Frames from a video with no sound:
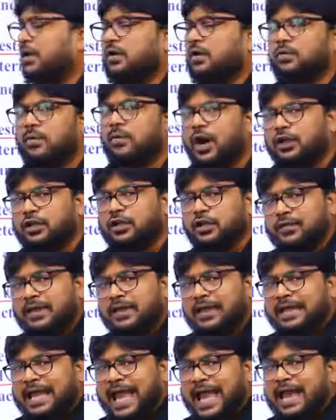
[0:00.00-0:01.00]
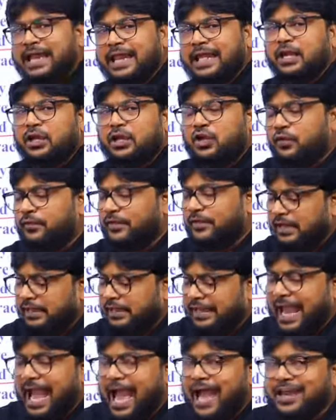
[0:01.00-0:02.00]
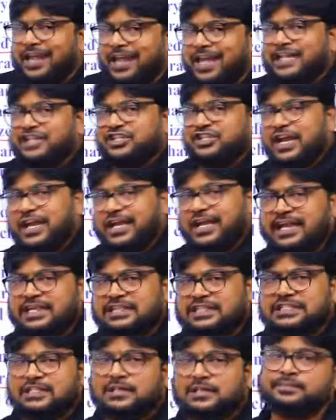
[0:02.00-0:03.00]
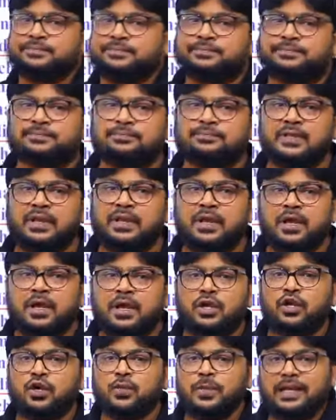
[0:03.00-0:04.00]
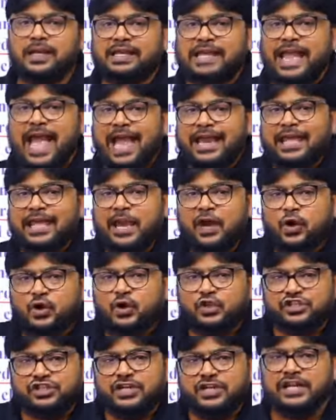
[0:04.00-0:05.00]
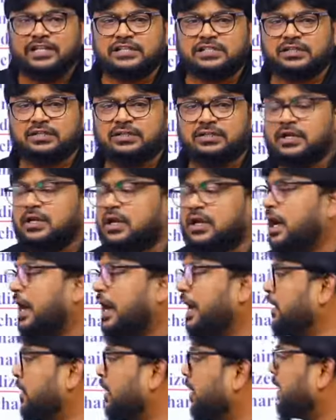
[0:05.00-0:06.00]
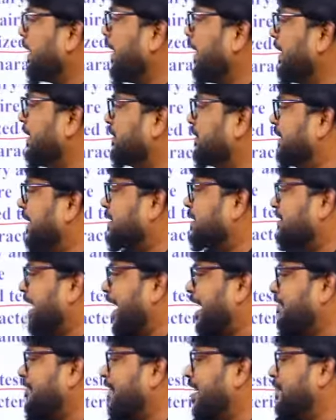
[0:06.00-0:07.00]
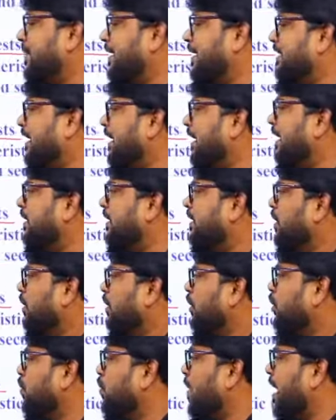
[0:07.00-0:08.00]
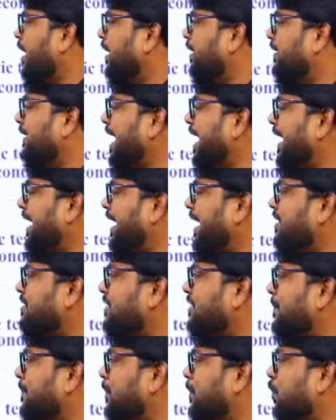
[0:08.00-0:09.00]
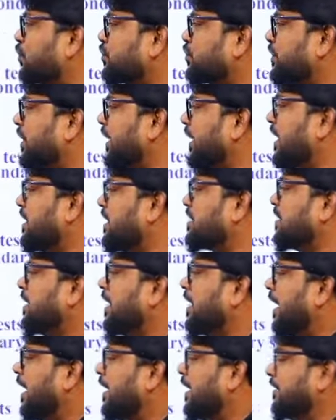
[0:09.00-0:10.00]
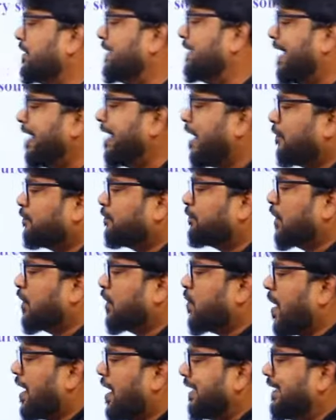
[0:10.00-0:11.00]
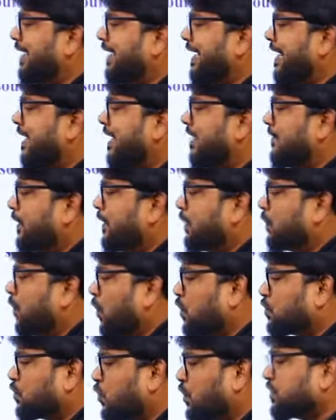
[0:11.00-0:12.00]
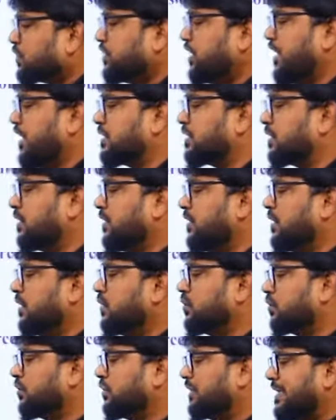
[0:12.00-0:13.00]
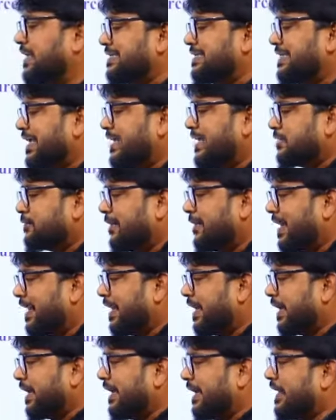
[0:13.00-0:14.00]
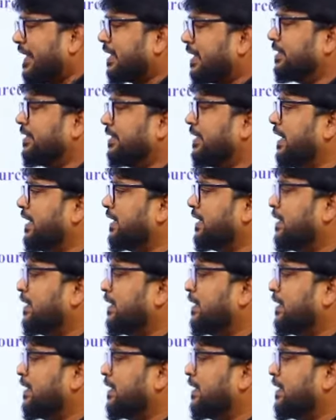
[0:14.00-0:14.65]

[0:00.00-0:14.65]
What you will carry, you will carry a checklist, you will carry a questionnaires, and in this survey method you are taking some questionnaires and thereafter you are dealing with those questionnaires. So this is very clear that